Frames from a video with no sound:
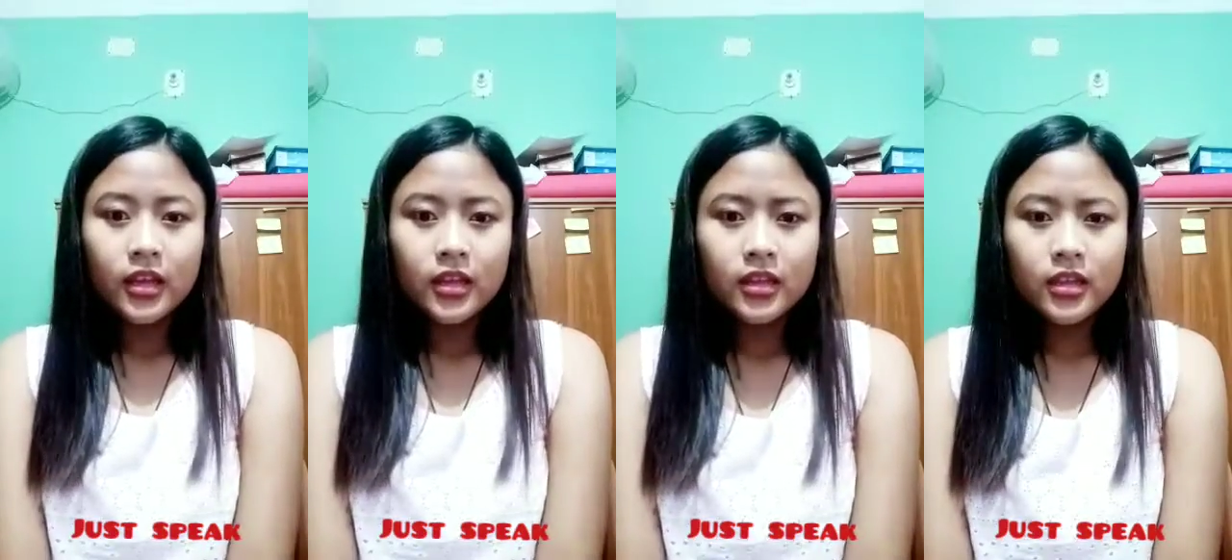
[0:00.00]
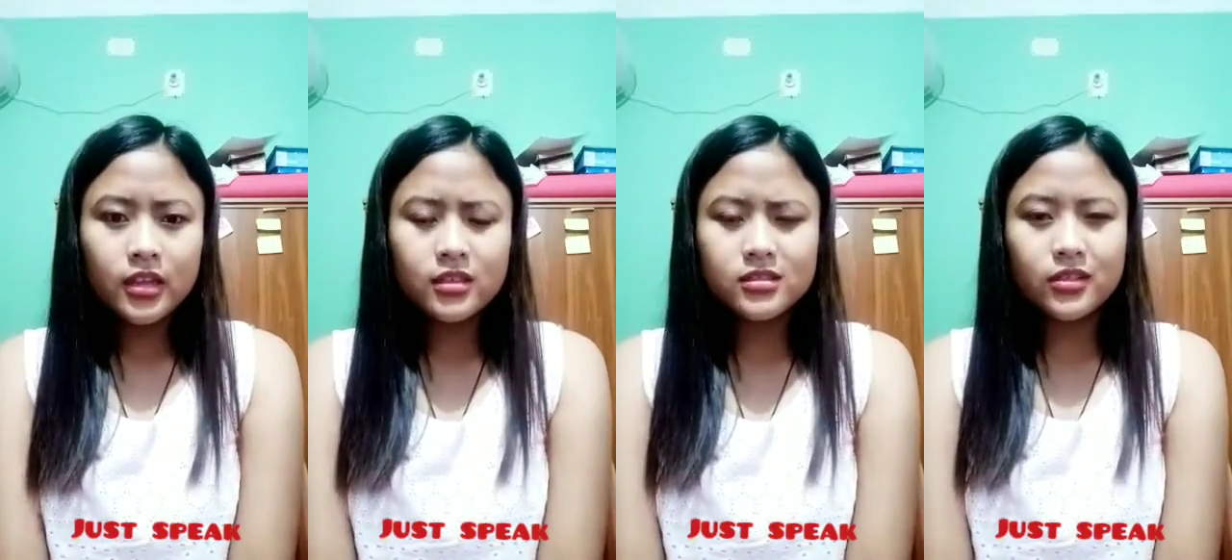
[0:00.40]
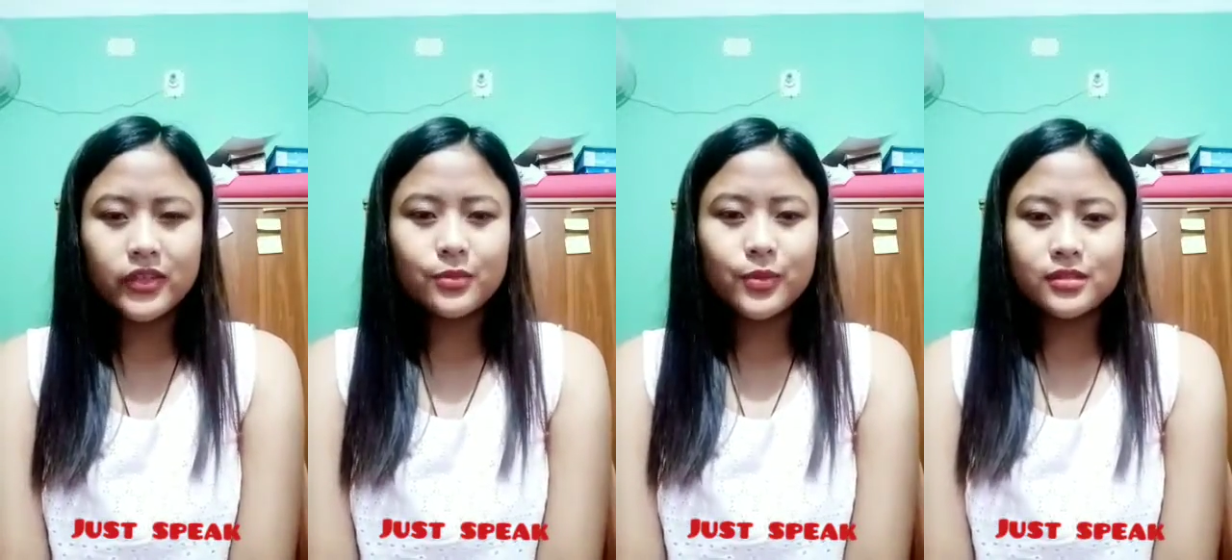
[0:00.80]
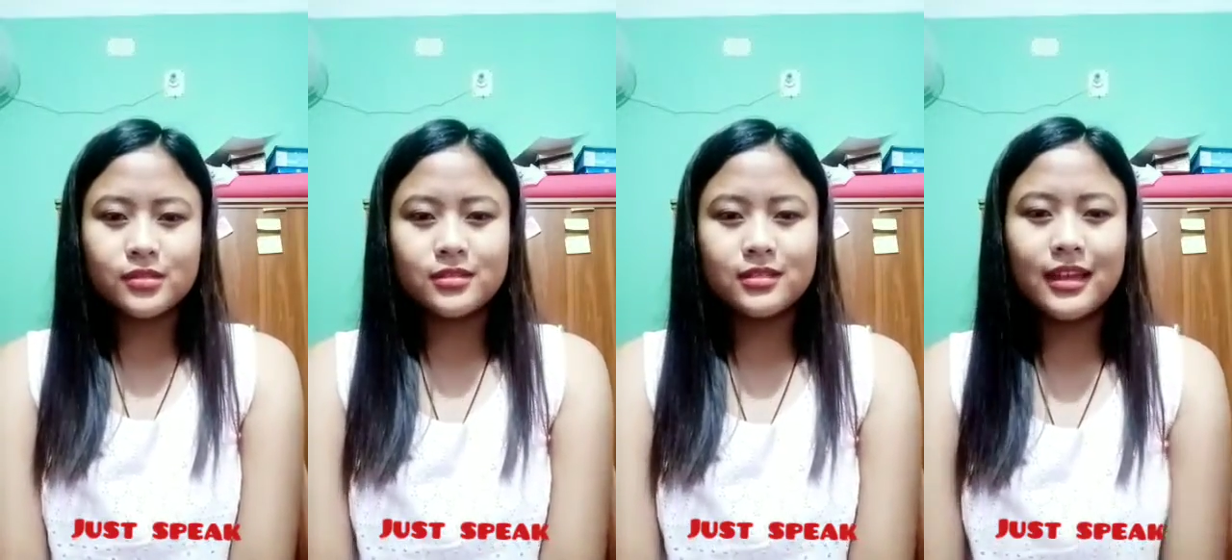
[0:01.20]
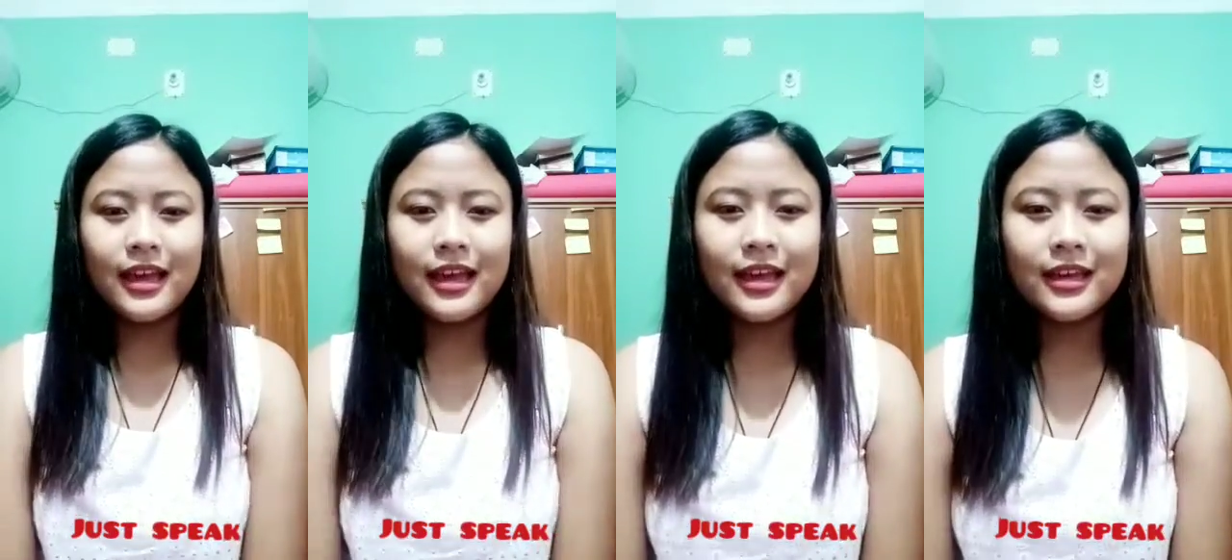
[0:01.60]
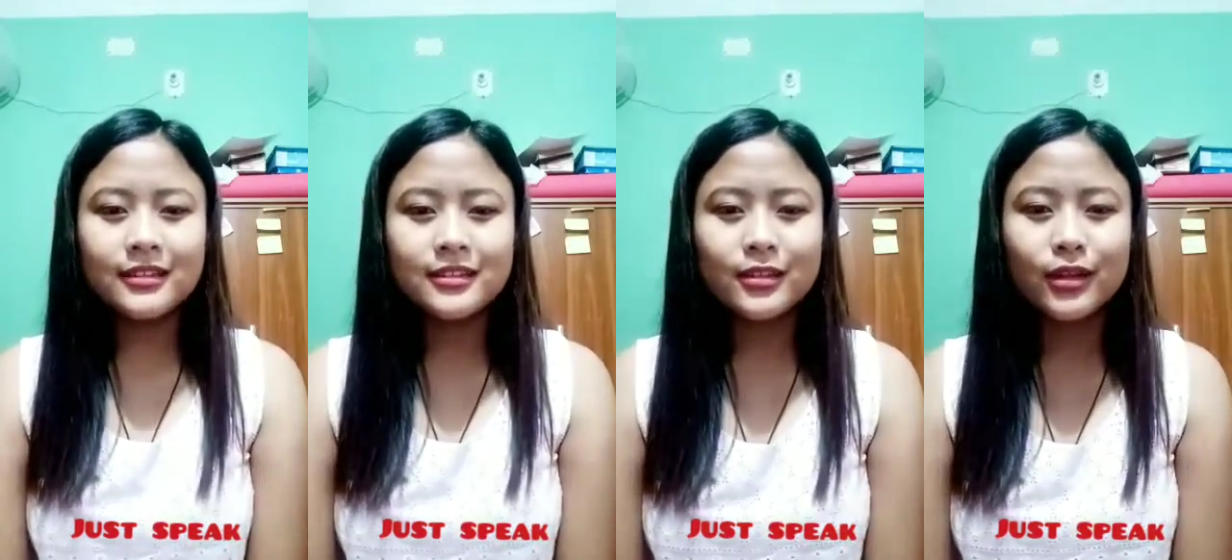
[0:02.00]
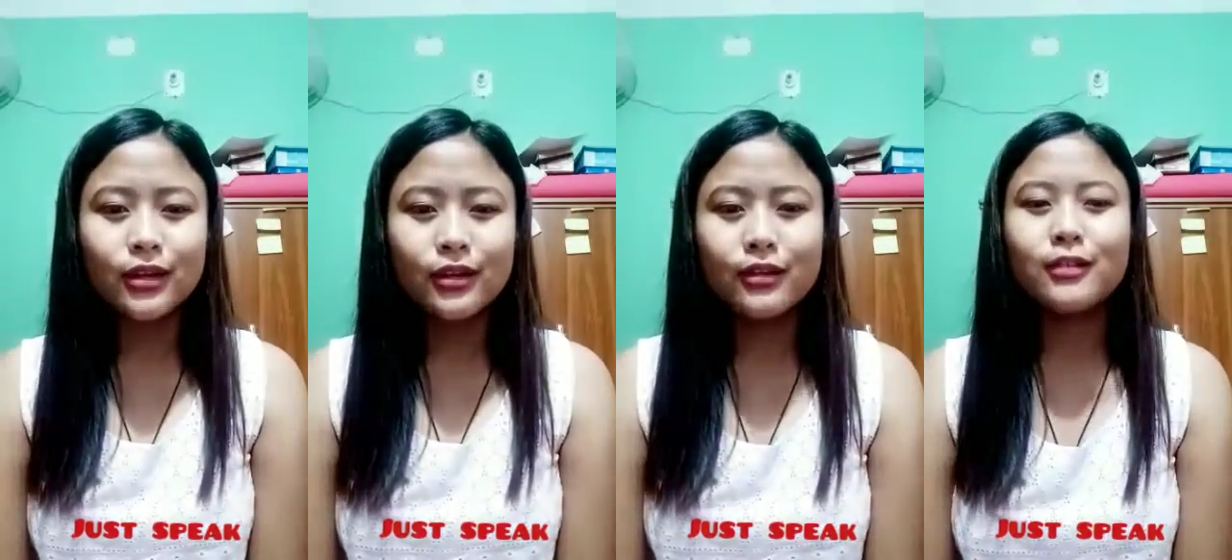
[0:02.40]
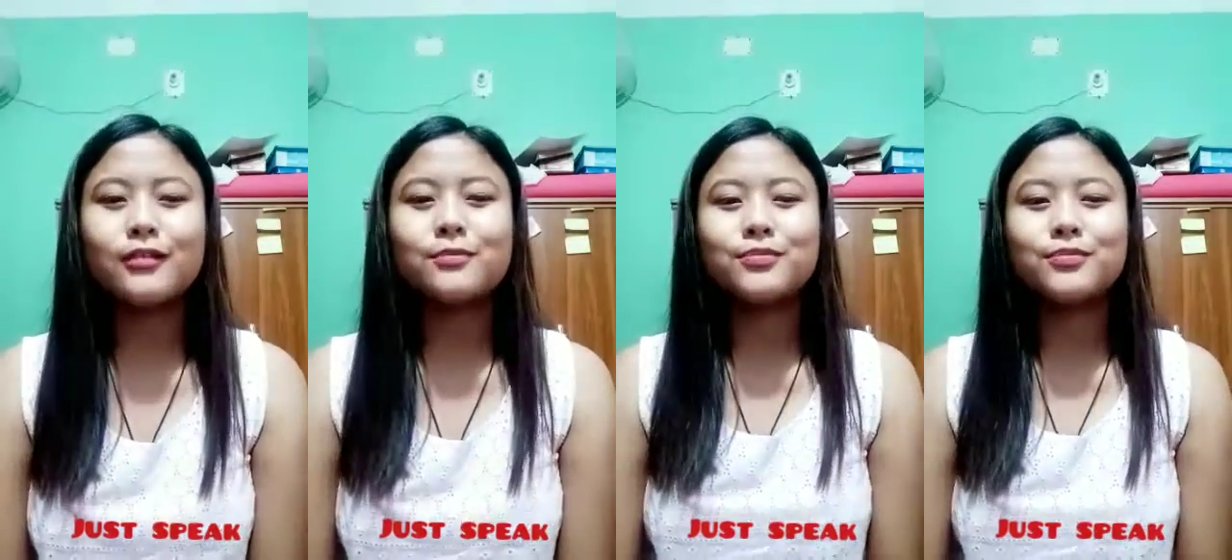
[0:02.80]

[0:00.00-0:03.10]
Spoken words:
He is a great person and a